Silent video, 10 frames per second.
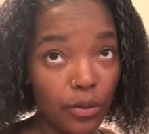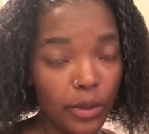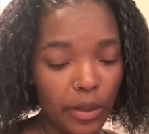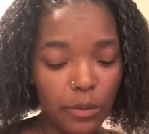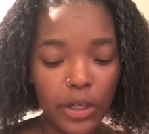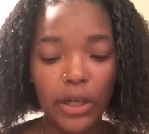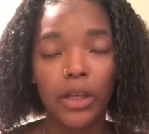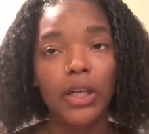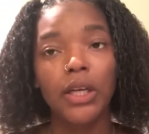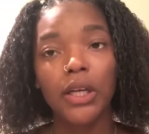when I'm
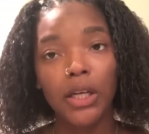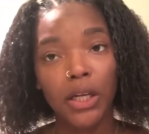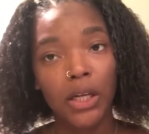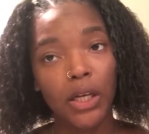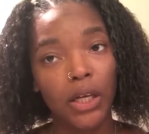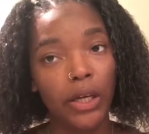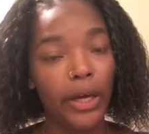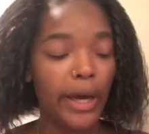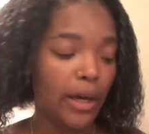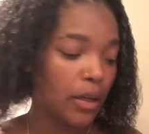done
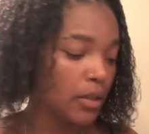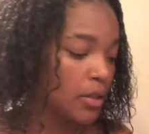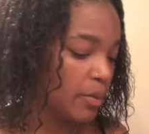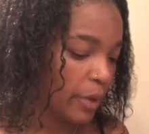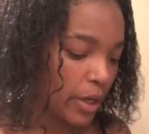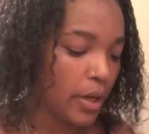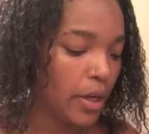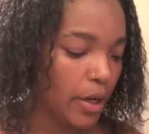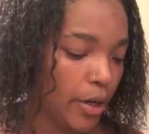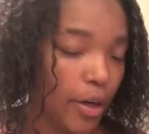adding to my
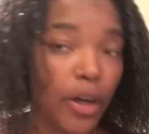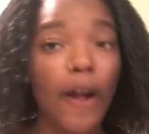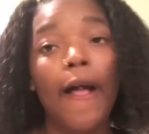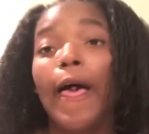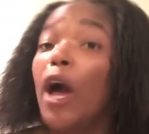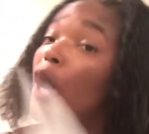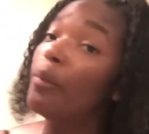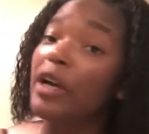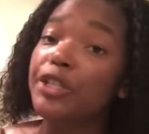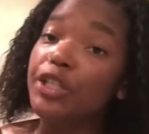hair, I
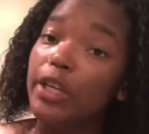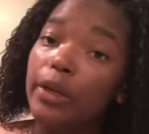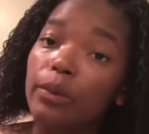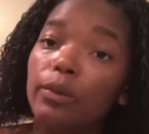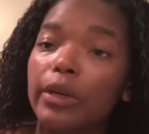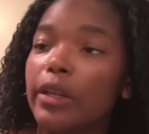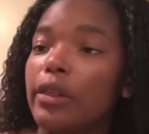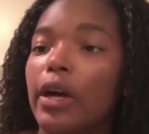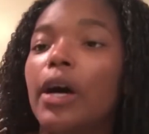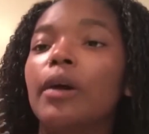brush it
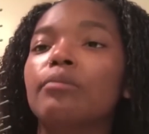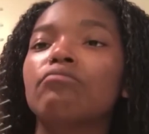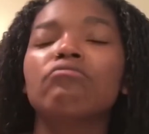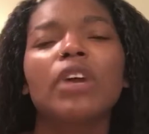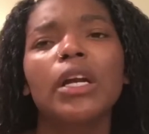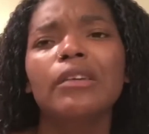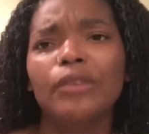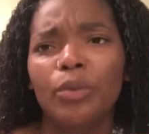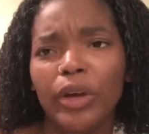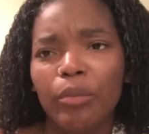with kind
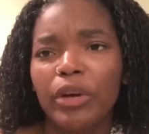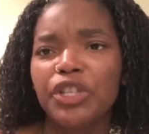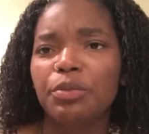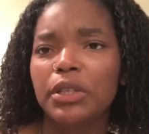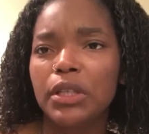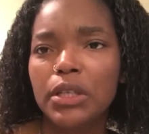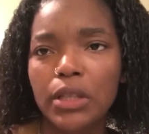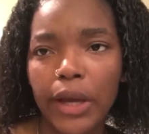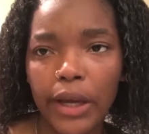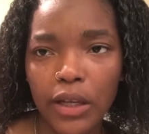of a wig brush, but this
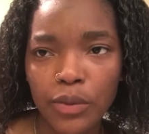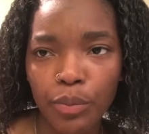like has